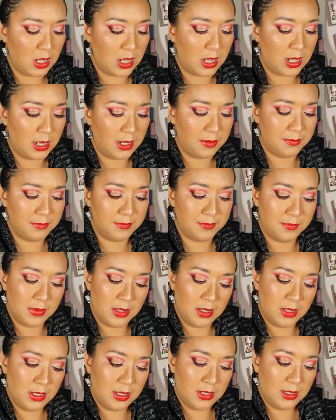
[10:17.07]
Um,
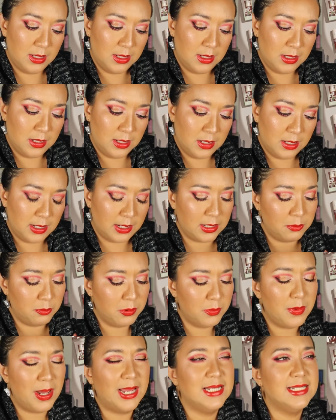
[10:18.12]
it
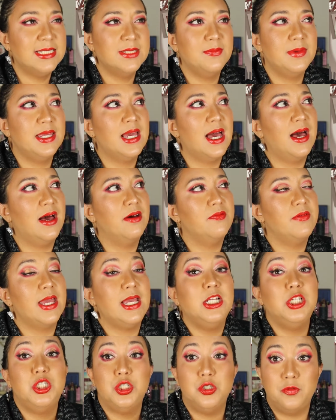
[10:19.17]
reminds me of
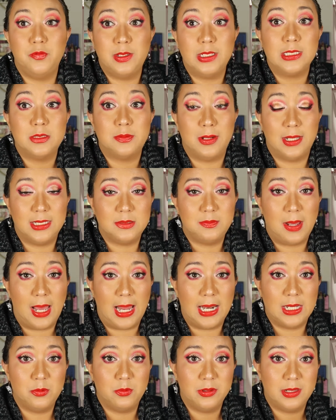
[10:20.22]
a Juvia's Place
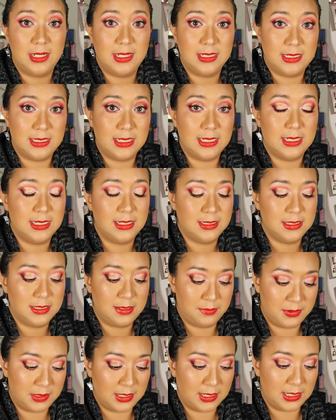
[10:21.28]
palette where they did
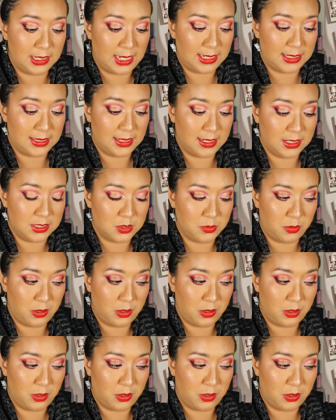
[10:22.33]
something like this,